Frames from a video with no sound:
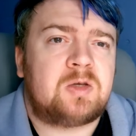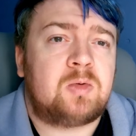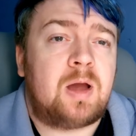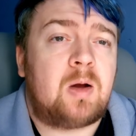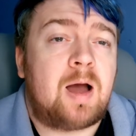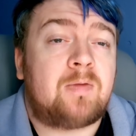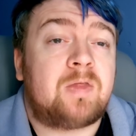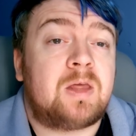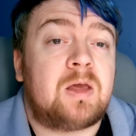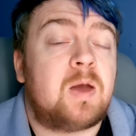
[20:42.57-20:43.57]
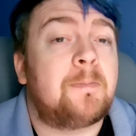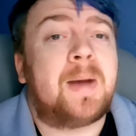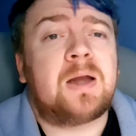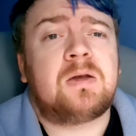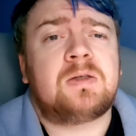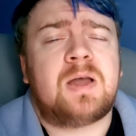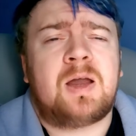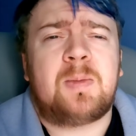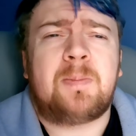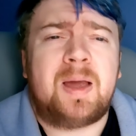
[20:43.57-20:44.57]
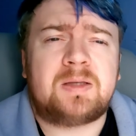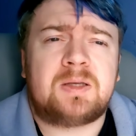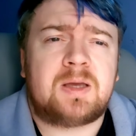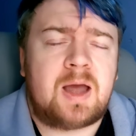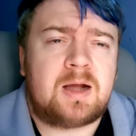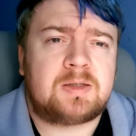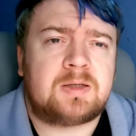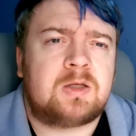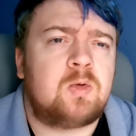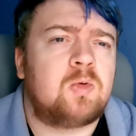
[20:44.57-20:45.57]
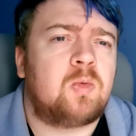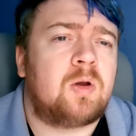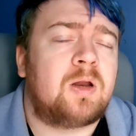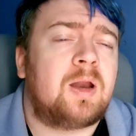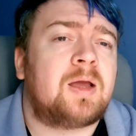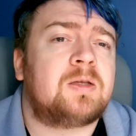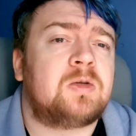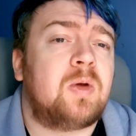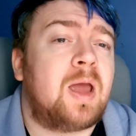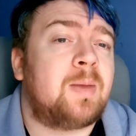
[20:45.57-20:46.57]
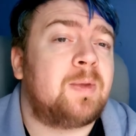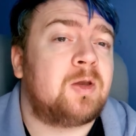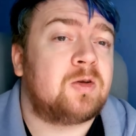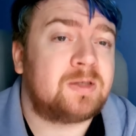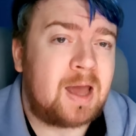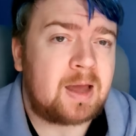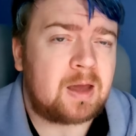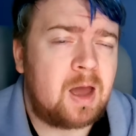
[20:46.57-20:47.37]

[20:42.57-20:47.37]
you now have the commanders and amazing cards that you would want to aim in your deck,